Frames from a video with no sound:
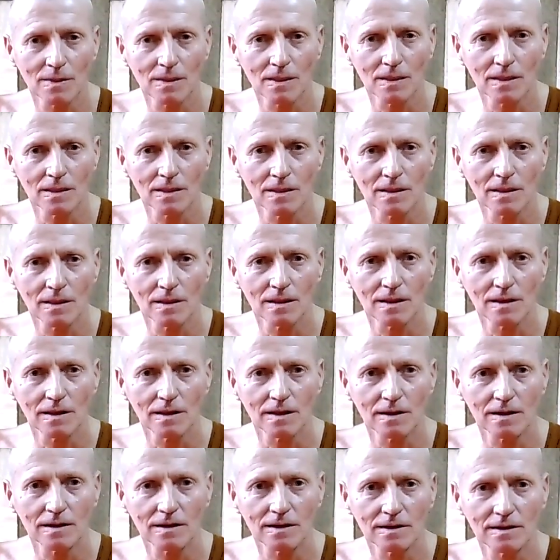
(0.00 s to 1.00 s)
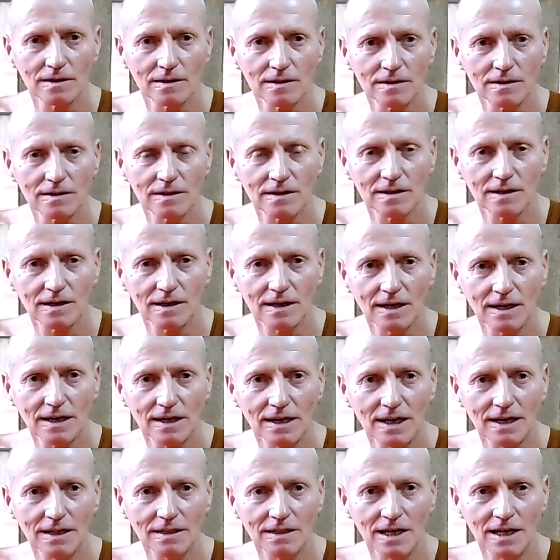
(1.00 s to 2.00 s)
And then notice your breath has gone
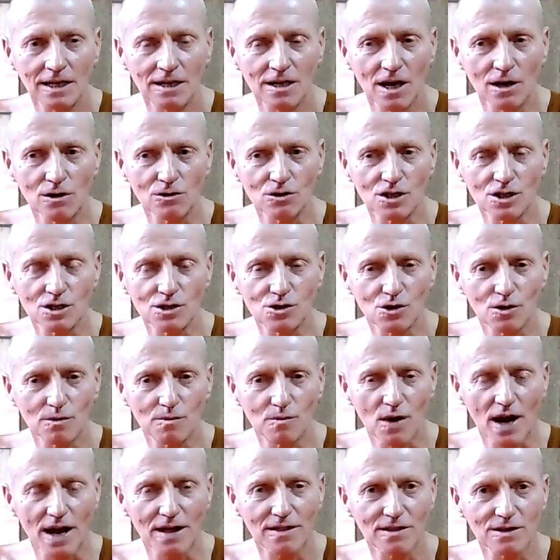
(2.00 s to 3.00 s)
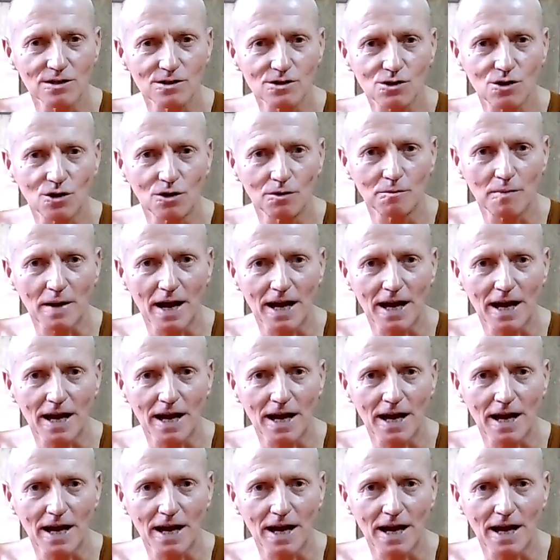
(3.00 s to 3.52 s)
back to an ordinary